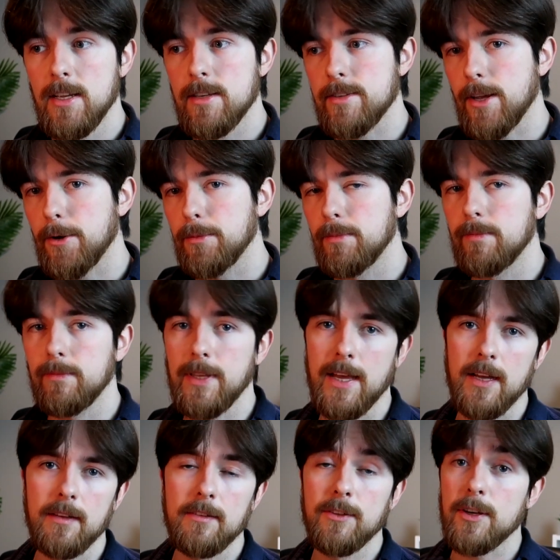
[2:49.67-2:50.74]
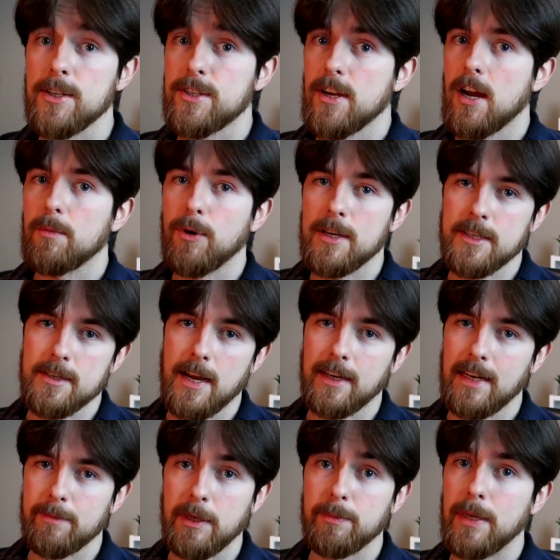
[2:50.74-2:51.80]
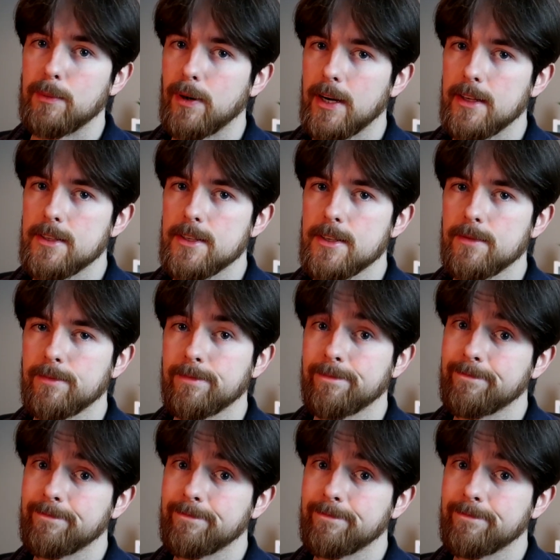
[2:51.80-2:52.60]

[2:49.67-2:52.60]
So, yeah, nice job, Western academic big brains.